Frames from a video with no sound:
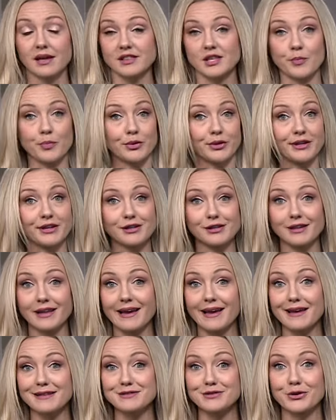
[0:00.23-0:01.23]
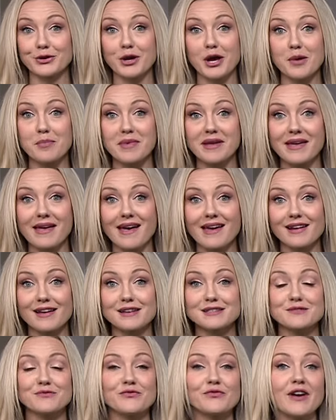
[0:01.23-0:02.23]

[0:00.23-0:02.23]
The political ads are coming at us